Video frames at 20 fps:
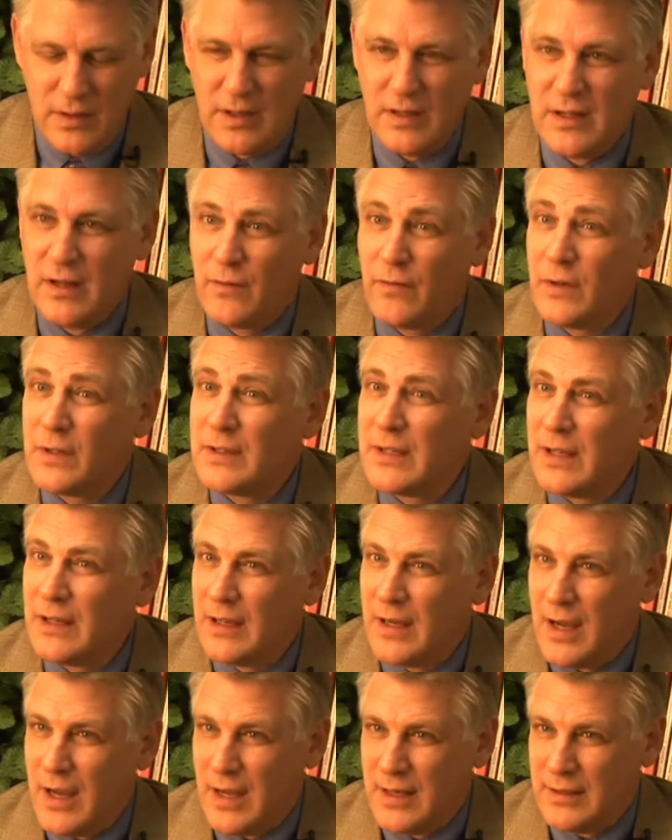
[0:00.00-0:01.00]
the difference in
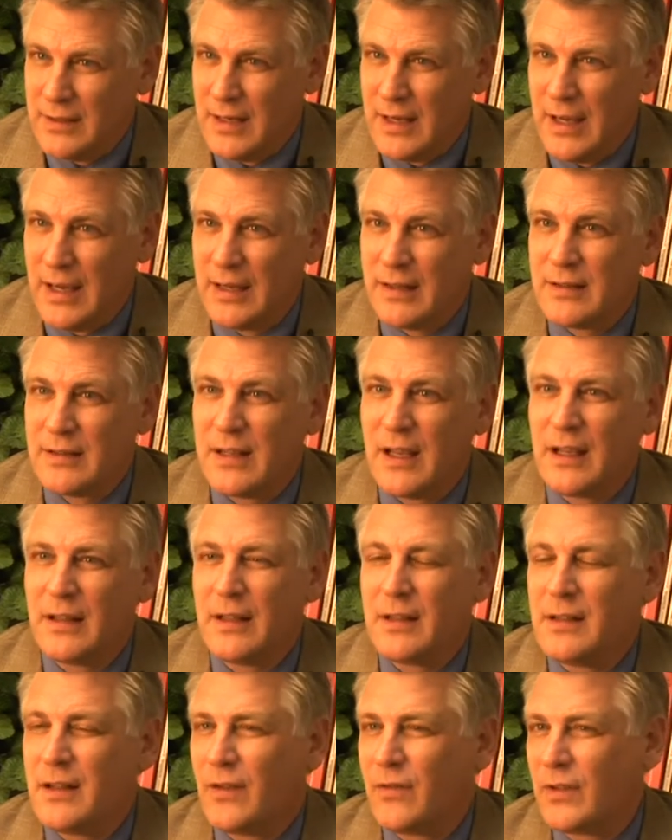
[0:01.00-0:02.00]
context, and
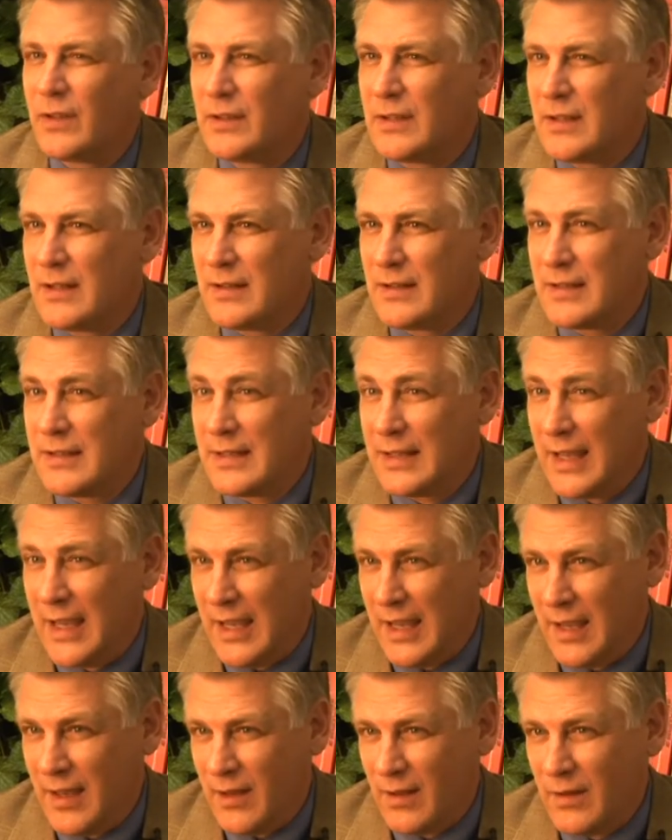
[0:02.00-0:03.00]
the difference in
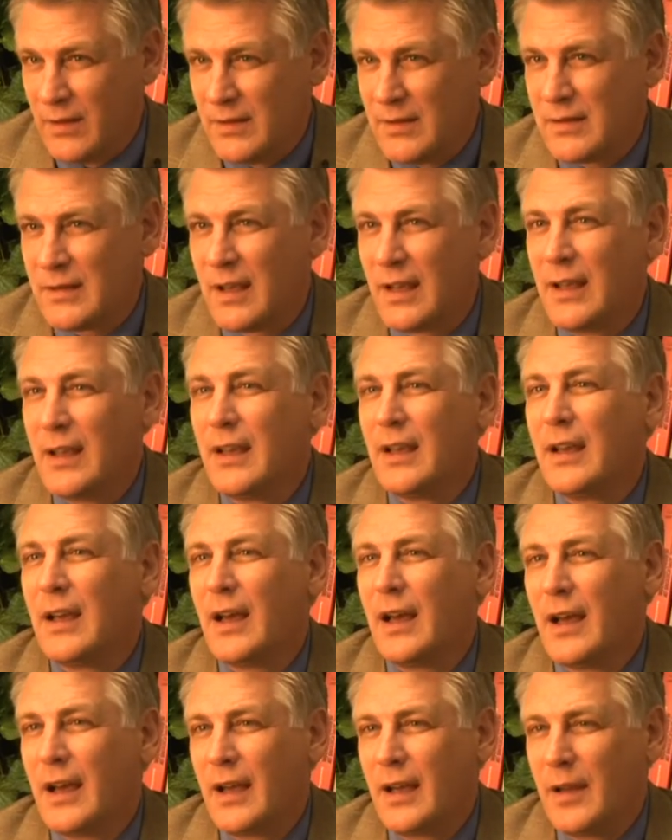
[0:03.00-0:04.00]
scales
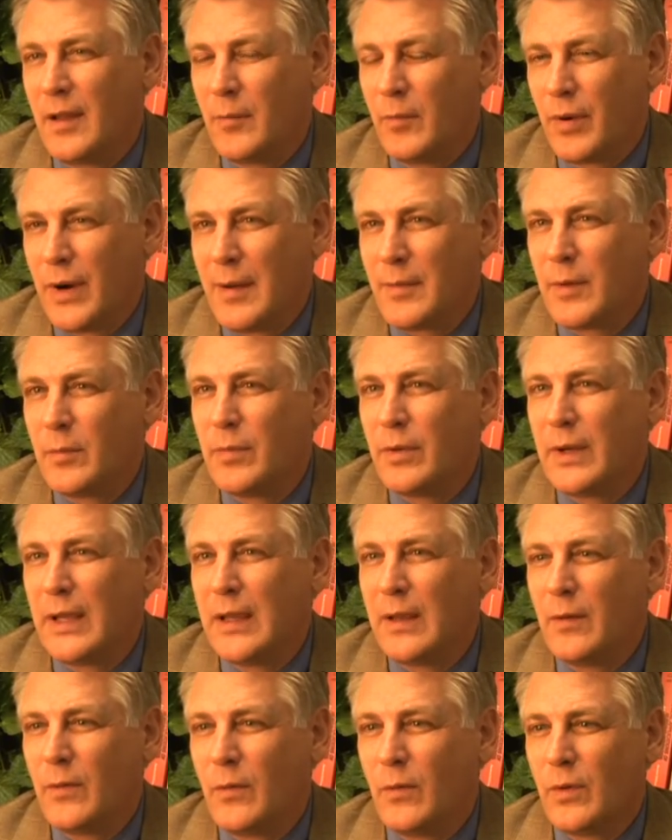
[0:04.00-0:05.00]

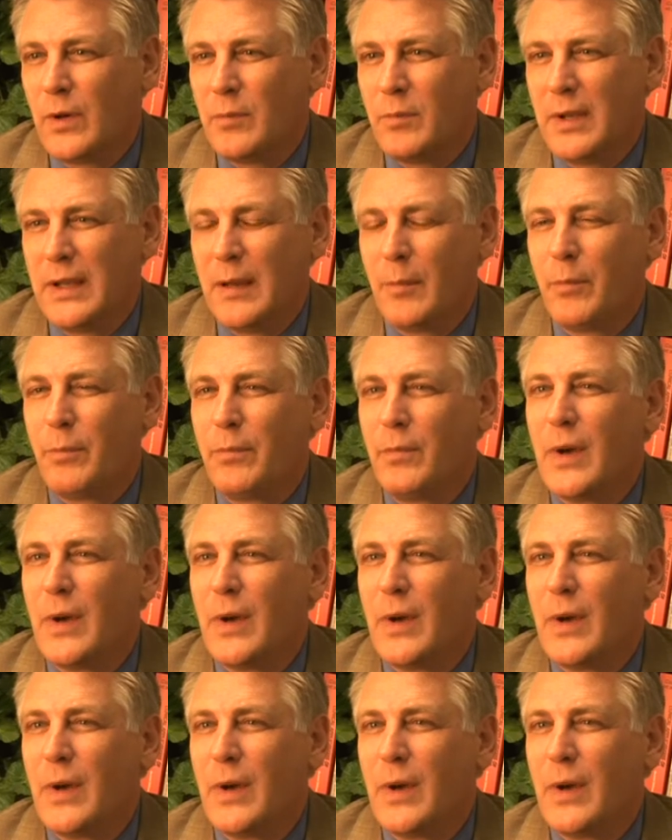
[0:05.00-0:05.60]
probably would be a